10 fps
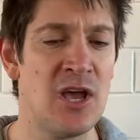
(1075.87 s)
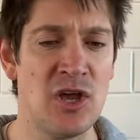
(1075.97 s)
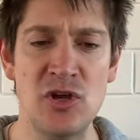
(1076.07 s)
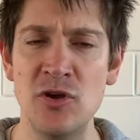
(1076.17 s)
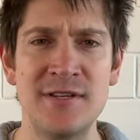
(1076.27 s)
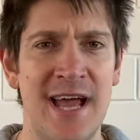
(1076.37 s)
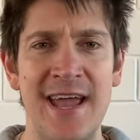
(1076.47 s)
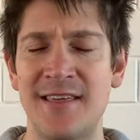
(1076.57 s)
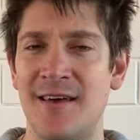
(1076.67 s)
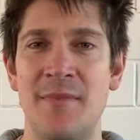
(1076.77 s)
you
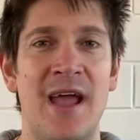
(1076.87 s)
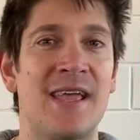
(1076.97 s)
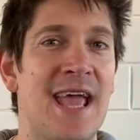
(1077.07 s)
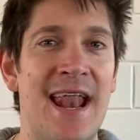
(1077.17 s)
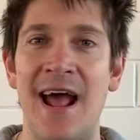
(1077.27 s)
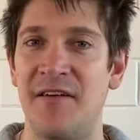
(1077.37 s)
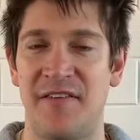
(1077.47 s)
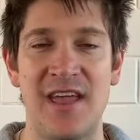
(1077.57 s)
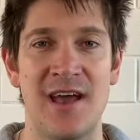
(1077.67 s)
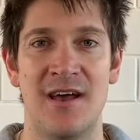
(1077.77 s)
take them and get out of
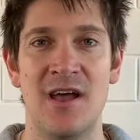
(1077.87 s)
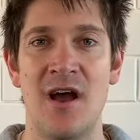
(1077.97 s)
here.